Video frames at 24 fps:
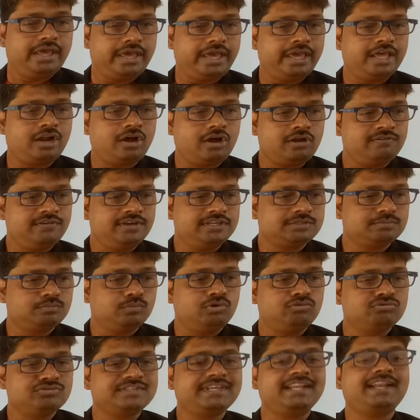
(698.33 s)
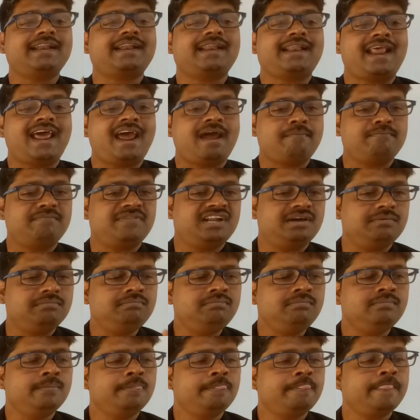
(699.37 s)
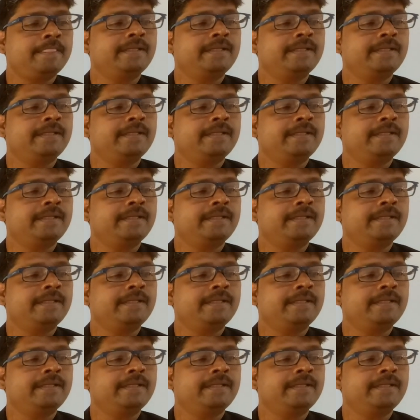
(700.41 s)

Air always moves in random